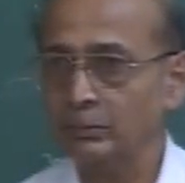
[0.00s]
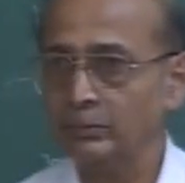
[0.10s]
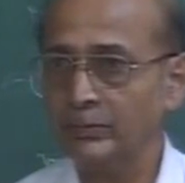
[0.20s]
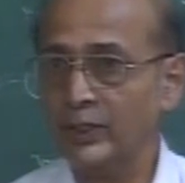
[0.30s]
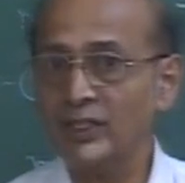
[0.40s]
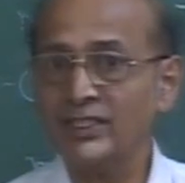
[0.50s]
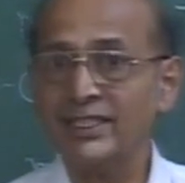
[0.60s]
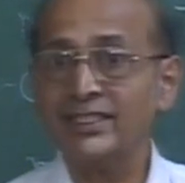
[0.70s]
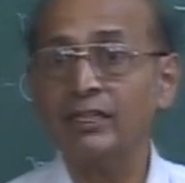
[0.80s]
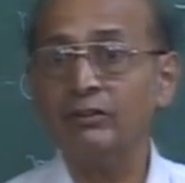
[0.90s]
because
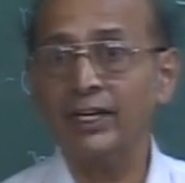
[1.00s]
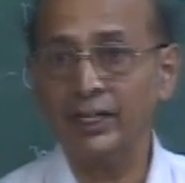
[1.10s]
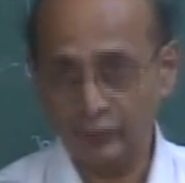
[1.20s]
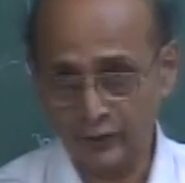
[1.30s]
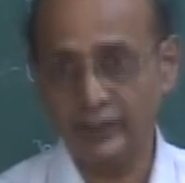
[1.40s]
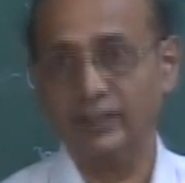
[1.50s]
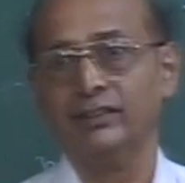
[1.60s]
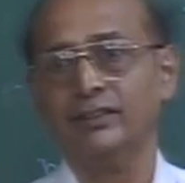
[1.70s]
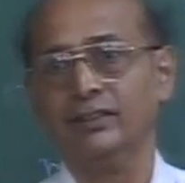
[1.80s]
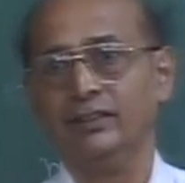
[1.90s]
x and y are different.
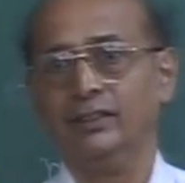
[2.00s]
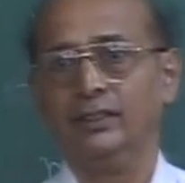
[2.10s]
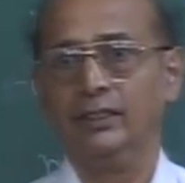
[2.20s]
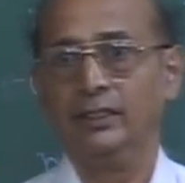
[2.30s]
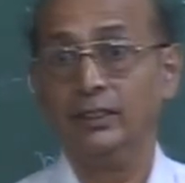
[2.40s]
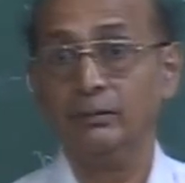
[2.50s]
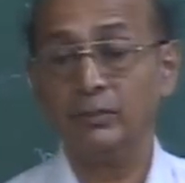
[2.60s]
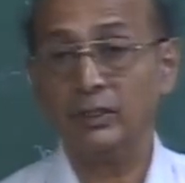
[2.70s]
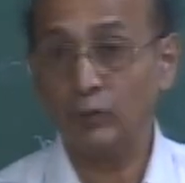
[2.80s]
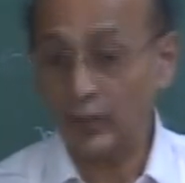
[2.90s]

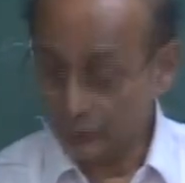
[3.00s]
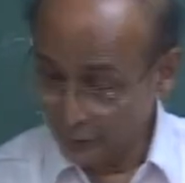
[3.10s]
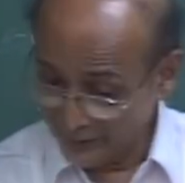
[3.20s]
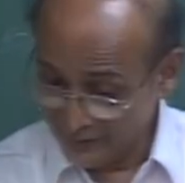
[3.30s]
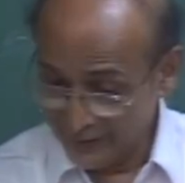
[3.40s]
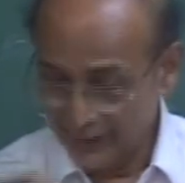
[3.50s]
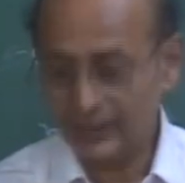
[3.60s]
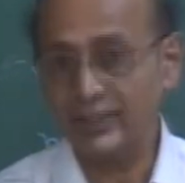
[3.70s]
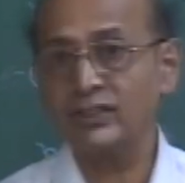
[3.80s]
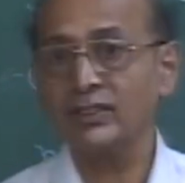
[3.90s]
But what we are saying
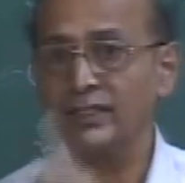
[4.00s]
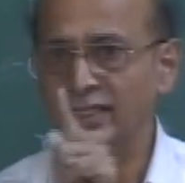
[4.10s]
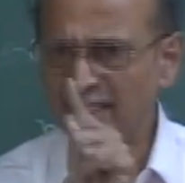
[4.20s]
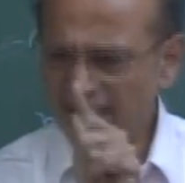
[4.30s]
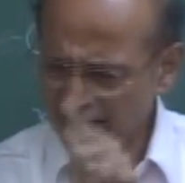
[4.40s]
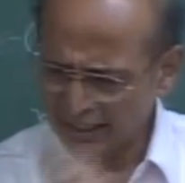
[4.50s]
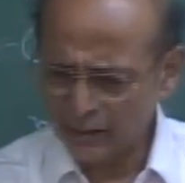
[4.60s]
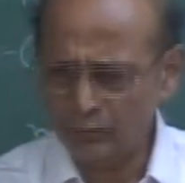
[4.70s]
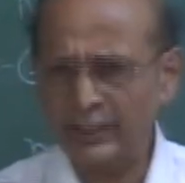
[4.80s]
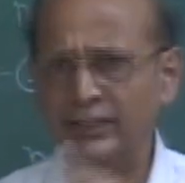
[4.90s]
is there is exactly
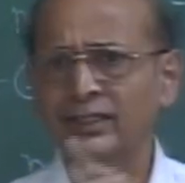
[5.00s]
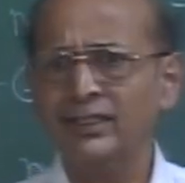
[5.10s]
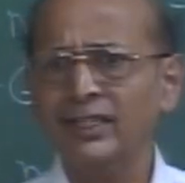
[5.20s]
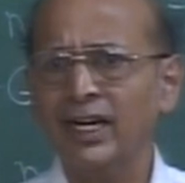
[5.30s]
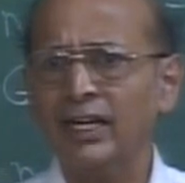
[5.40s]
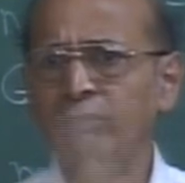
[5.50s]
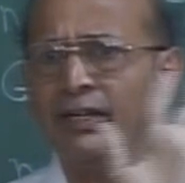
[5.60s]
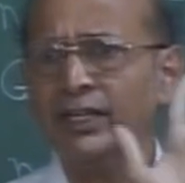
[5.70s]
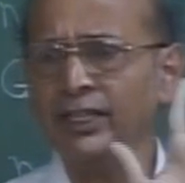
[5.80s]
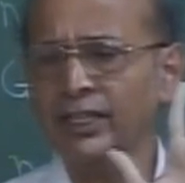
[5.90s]
one I where
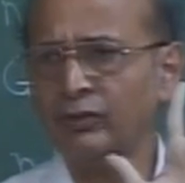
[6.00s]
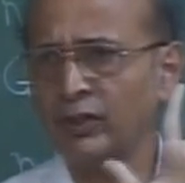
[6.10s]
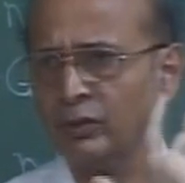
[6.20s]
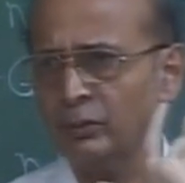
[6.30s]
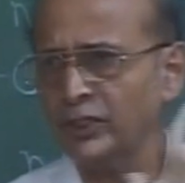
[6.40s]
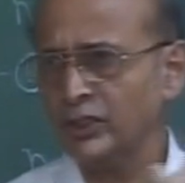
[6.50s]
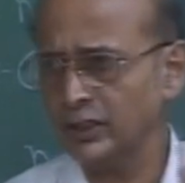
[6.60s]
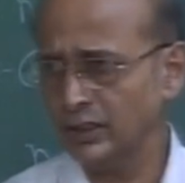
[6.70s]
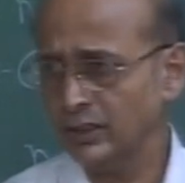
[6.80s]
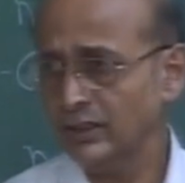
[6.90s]
they differ from each
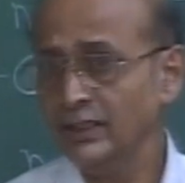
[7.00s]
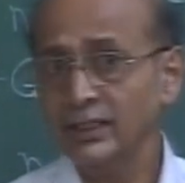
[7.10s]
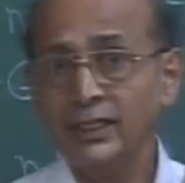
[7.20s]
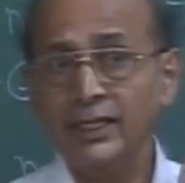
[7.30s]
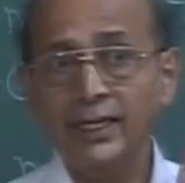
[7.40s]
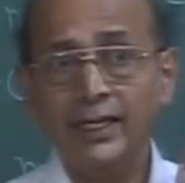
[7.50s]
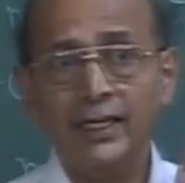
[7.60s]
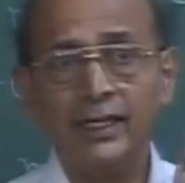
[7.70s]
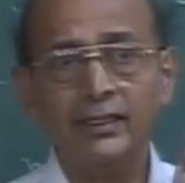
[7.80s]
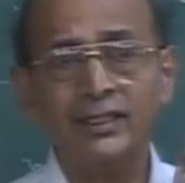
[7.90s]
other.
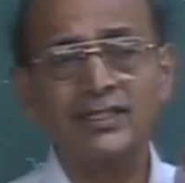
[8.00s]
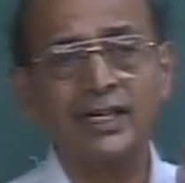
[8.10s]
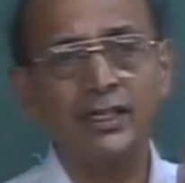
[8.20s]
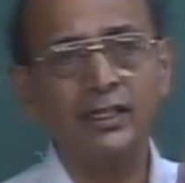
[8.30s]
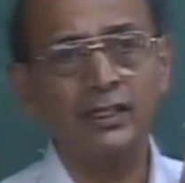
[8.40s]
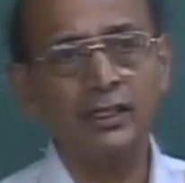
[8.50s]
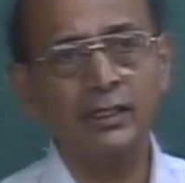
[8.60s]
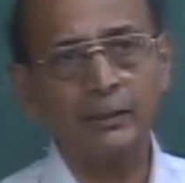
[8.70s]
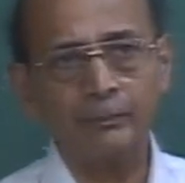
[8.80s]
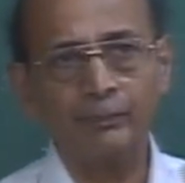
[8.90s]
In the
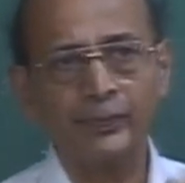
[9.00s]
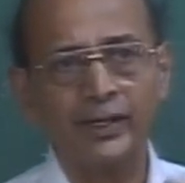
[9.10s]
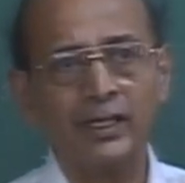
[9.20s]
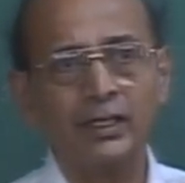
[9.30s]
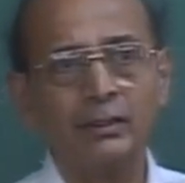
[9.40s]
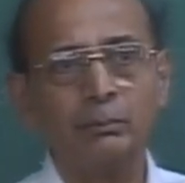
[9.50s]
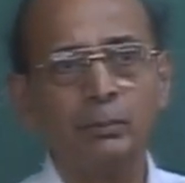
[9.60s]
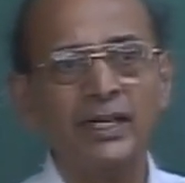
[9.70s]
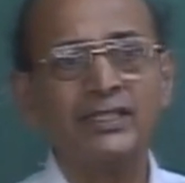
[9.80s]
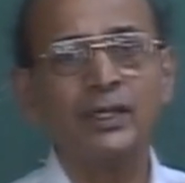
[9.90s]
standard
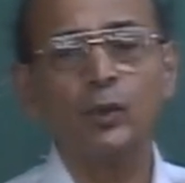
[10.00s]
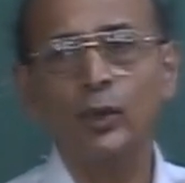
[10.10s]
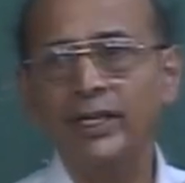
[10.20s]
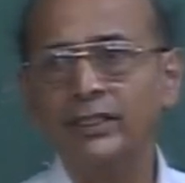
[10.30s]
basic coding